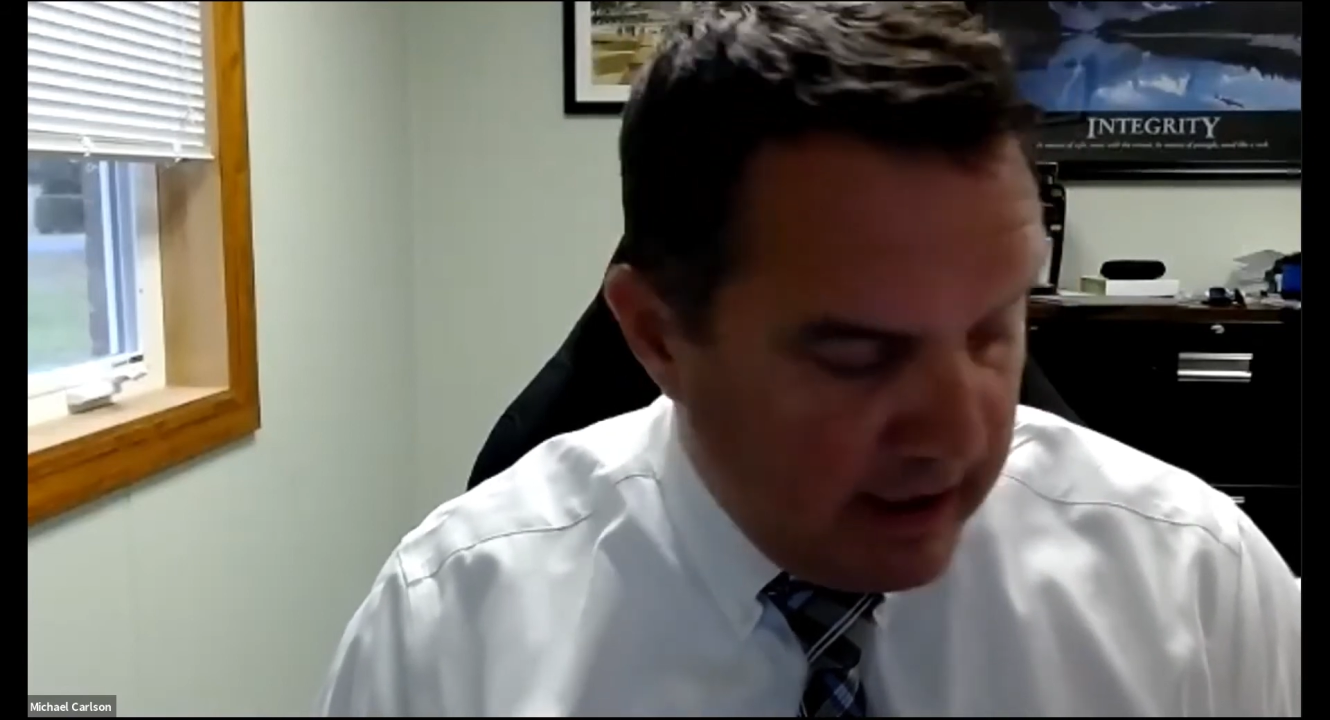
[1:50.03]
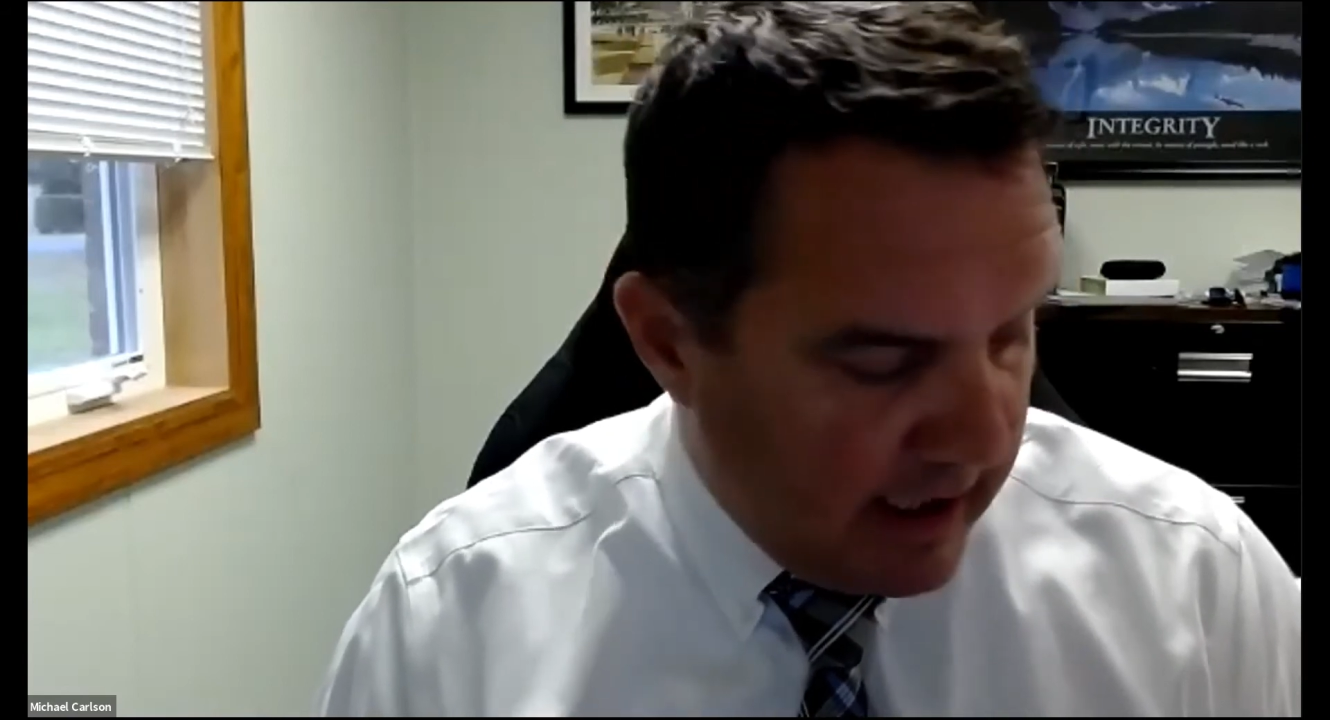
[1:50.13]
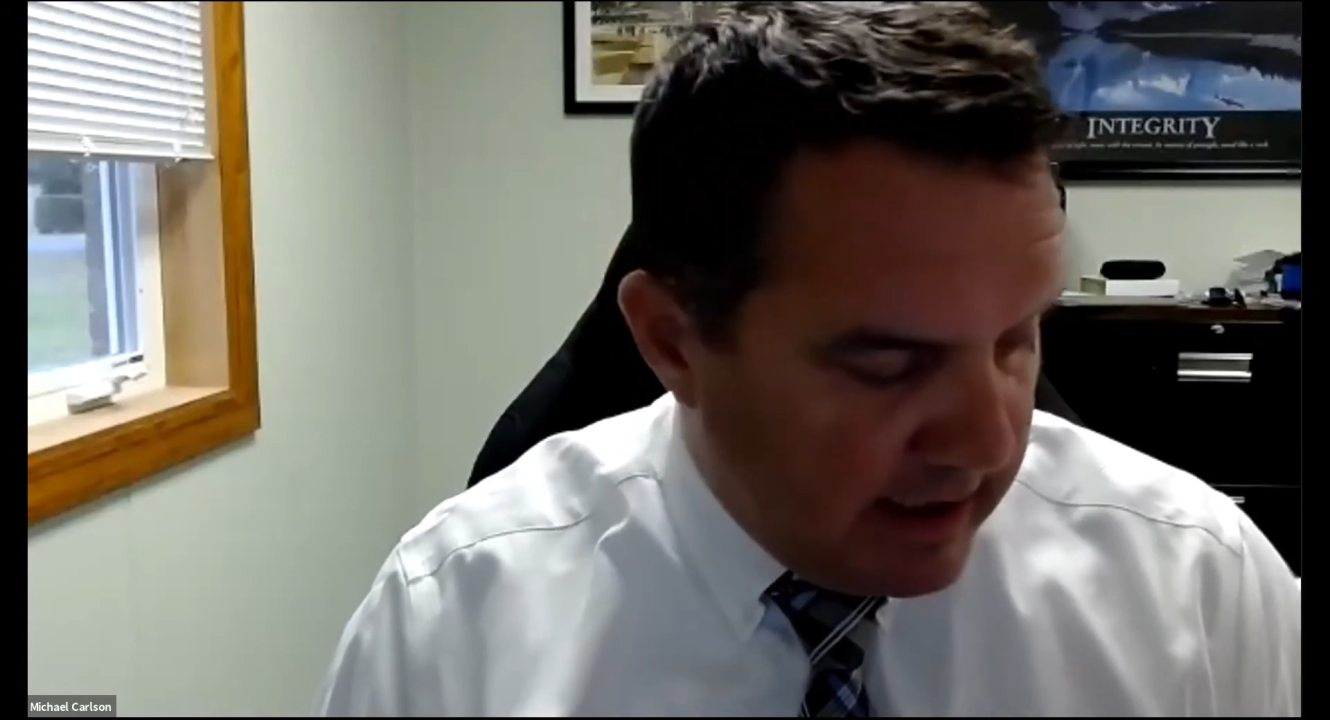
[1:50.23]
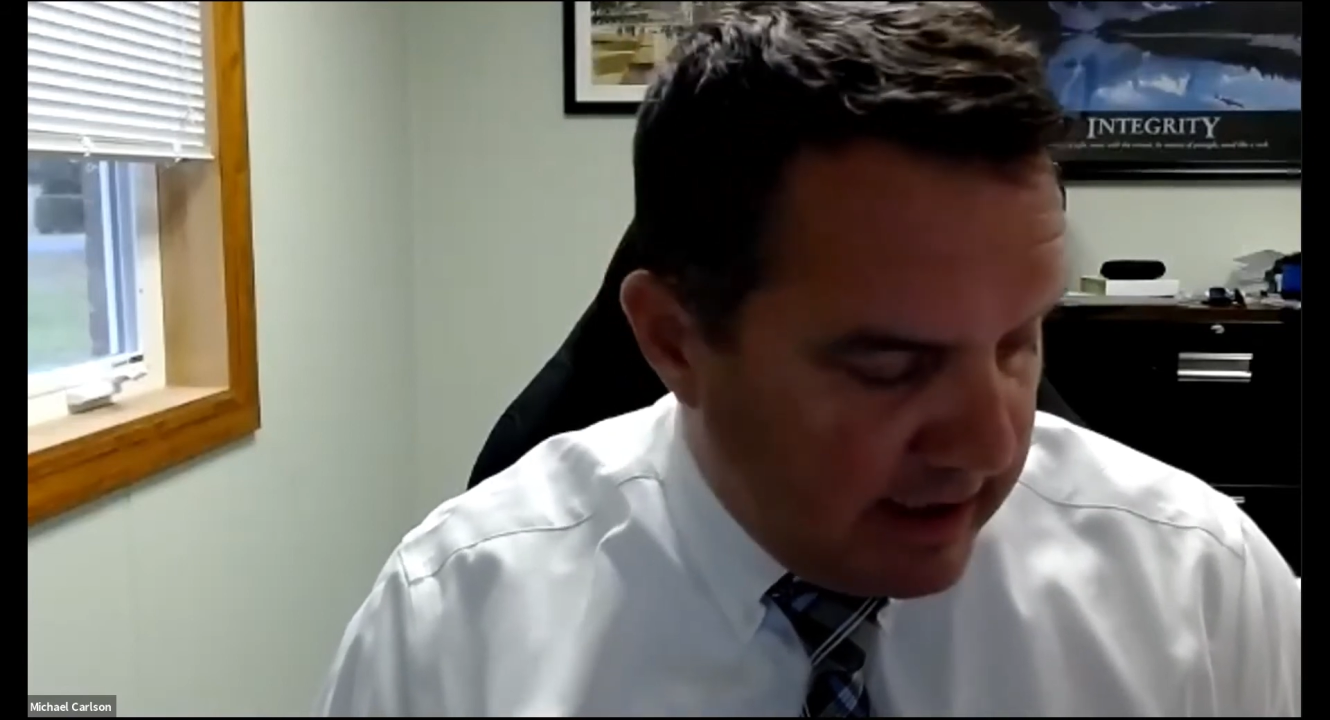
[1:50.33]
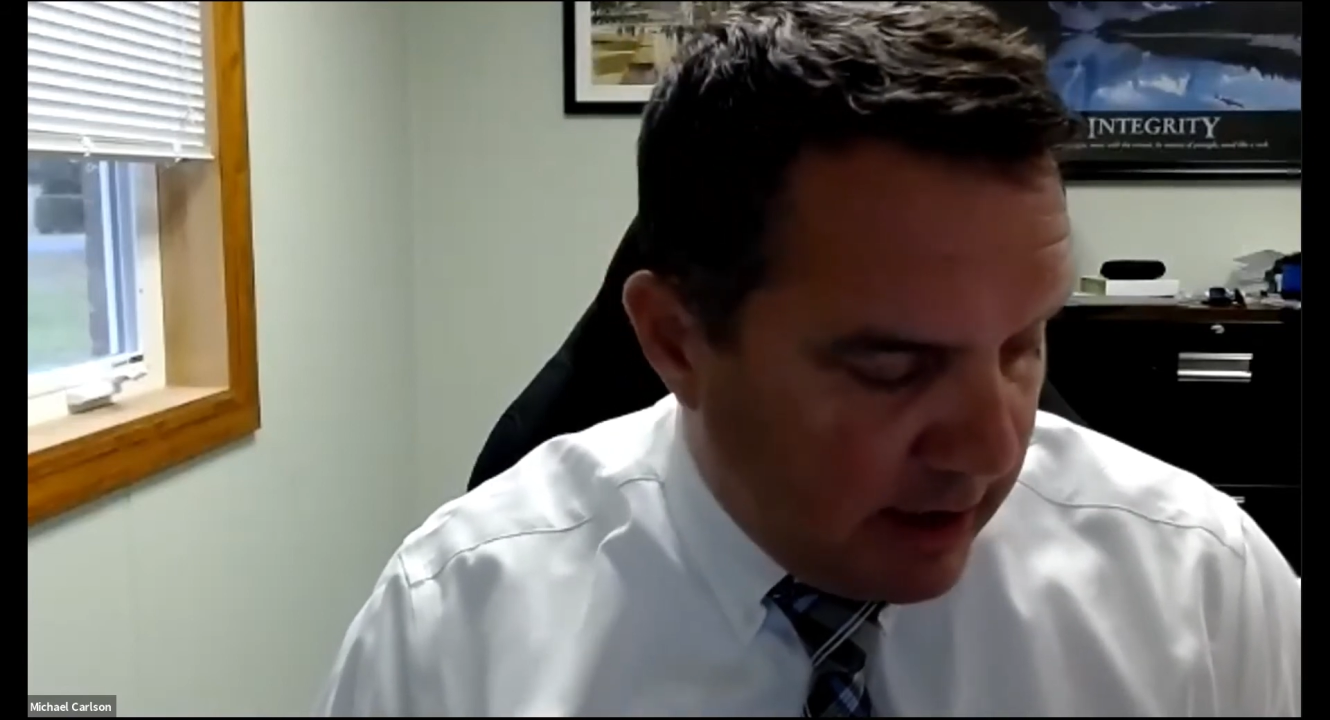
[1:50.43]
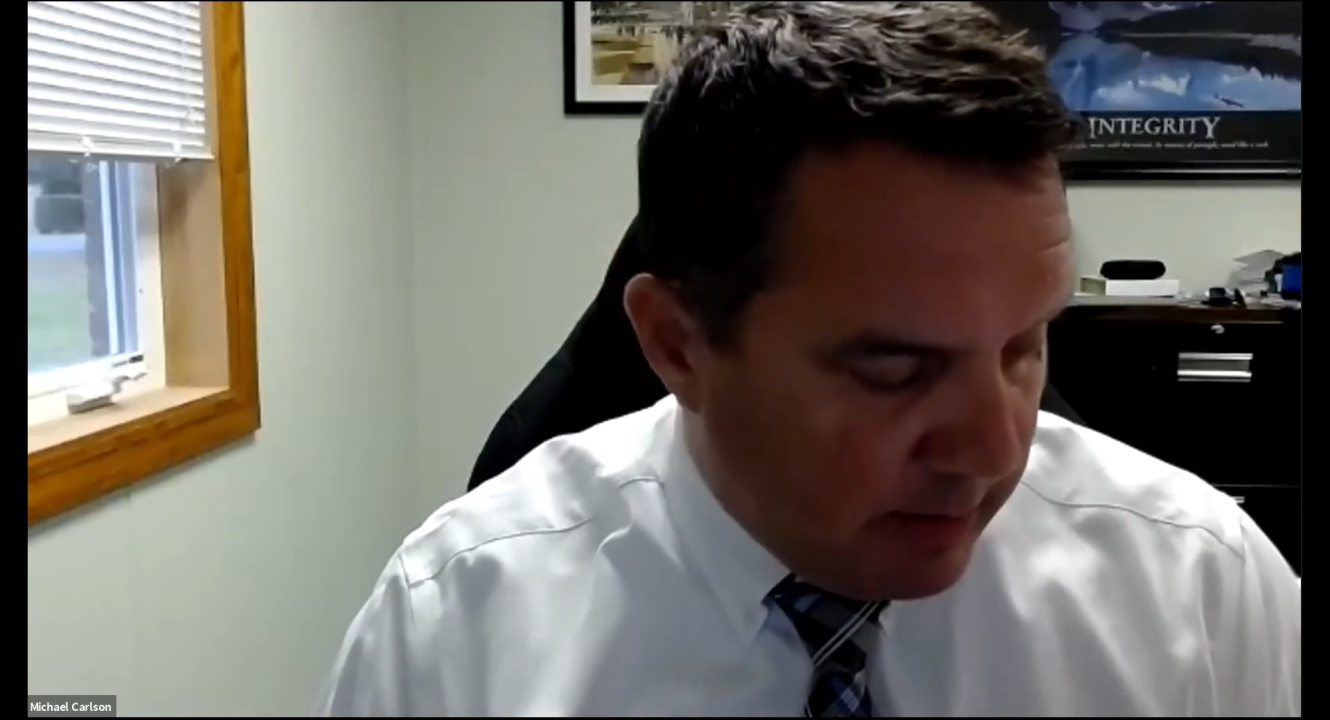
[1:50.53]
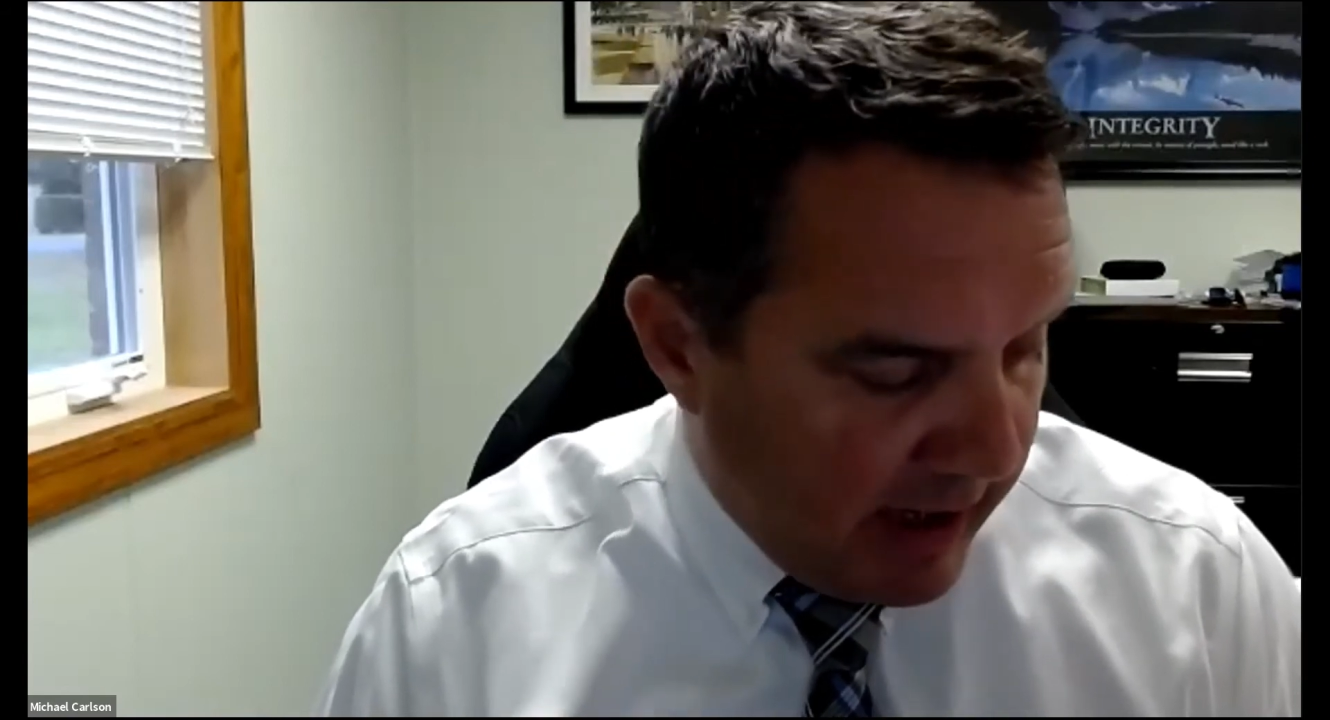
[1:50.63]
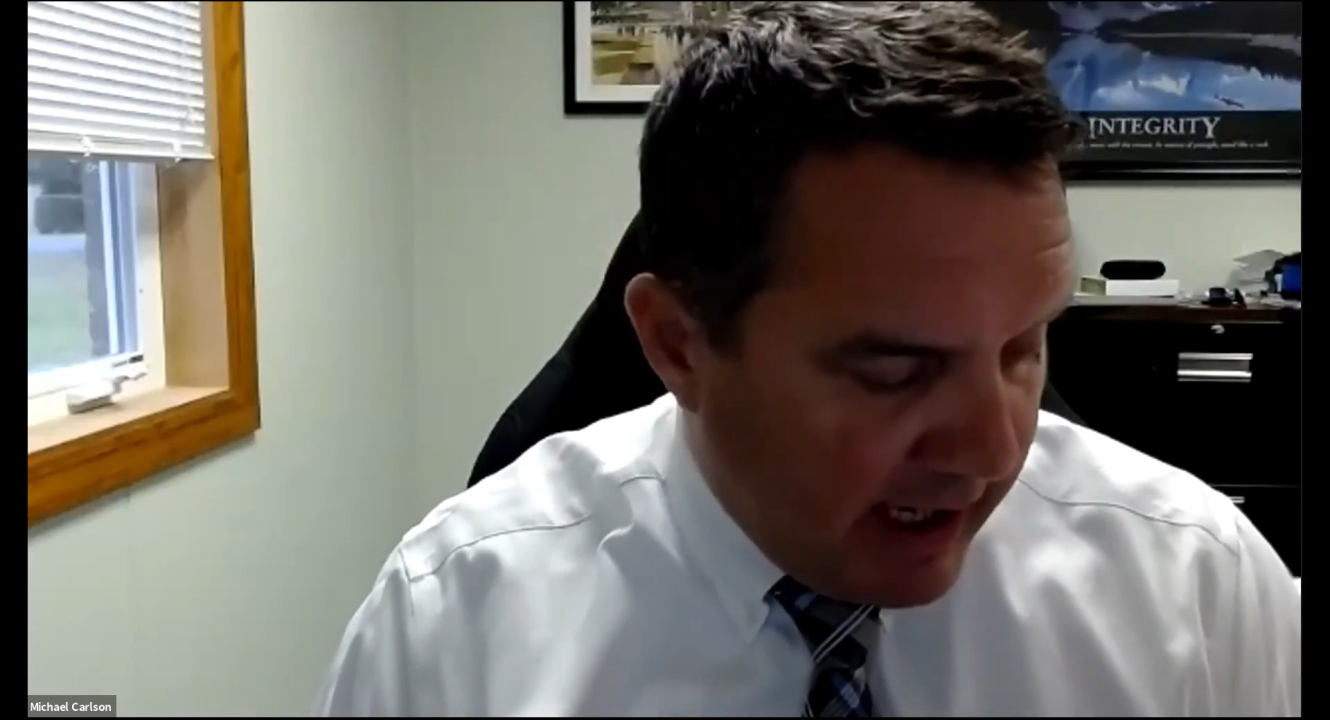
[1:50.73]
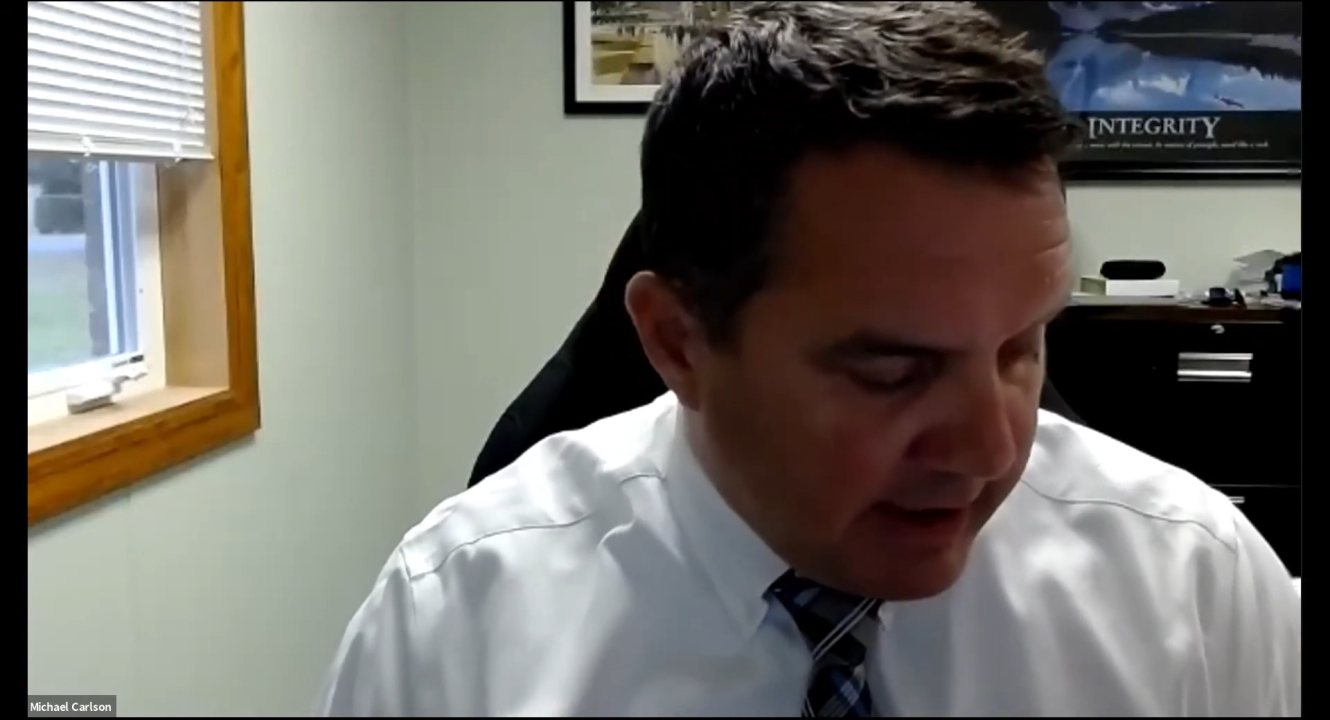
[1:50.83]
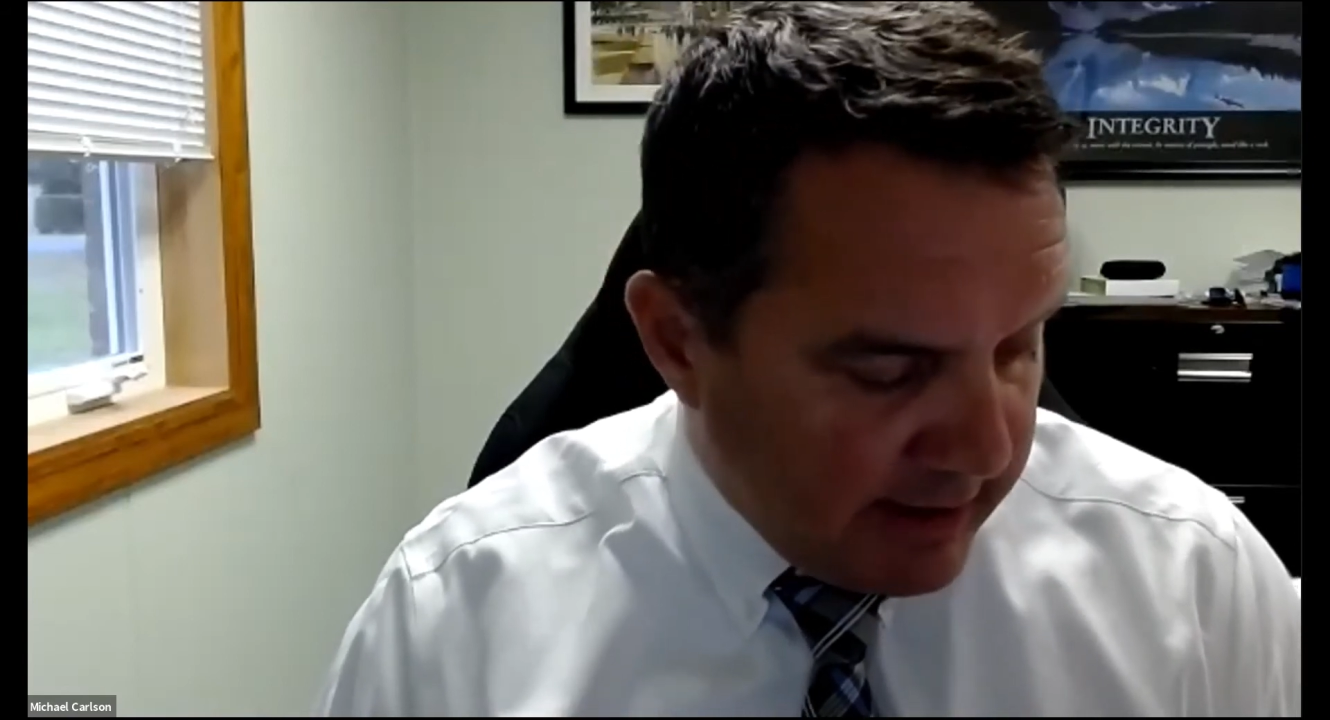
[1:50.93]
and
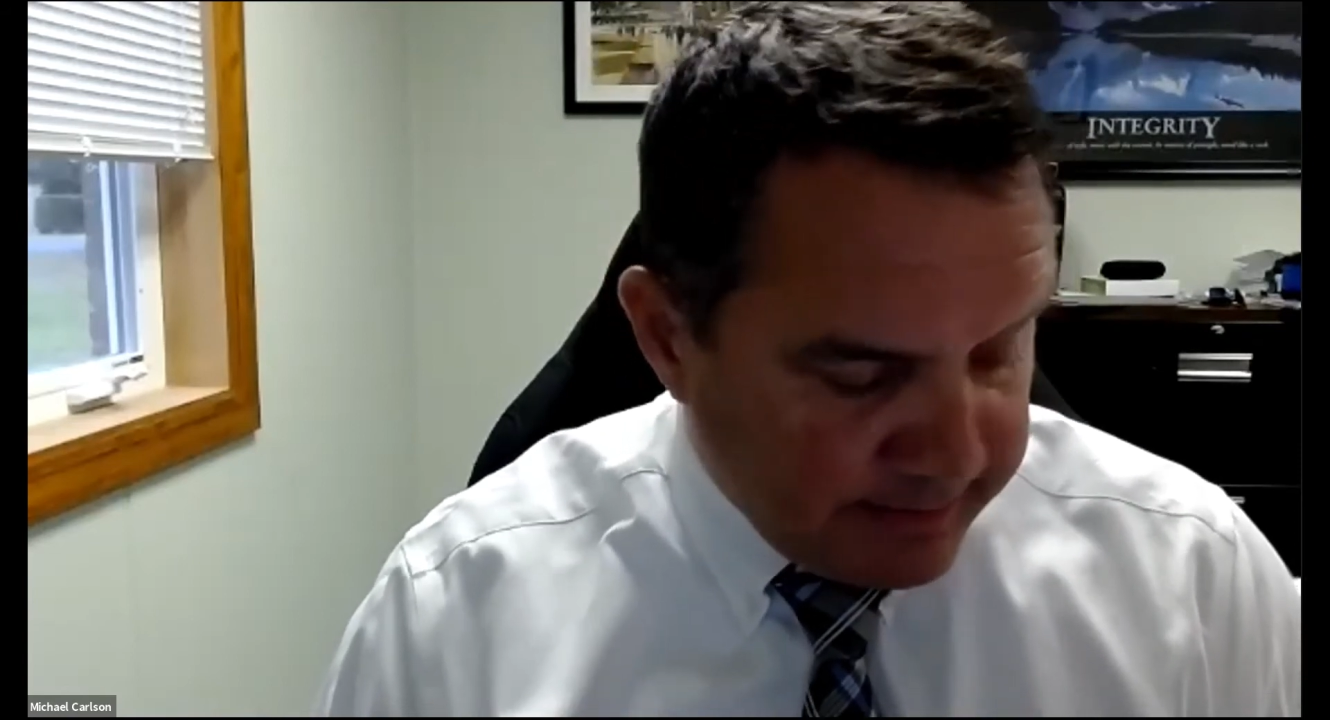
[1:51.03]
Nearpod.